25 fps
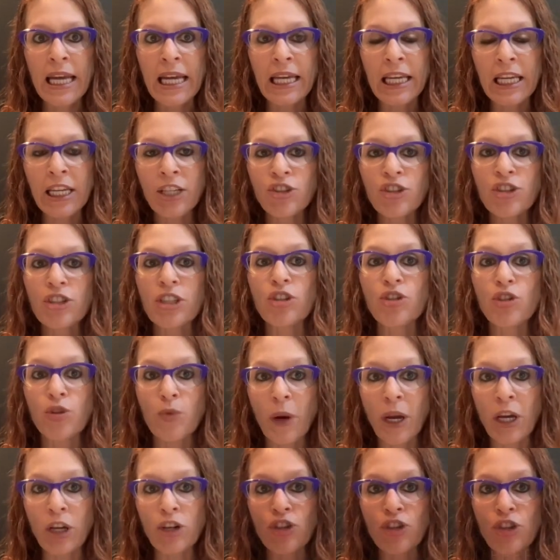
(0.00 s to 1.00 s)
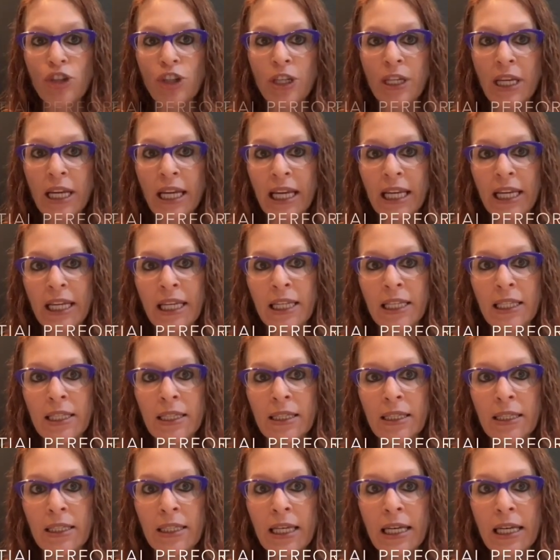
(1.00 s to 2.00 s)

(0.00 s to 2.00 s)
each situation is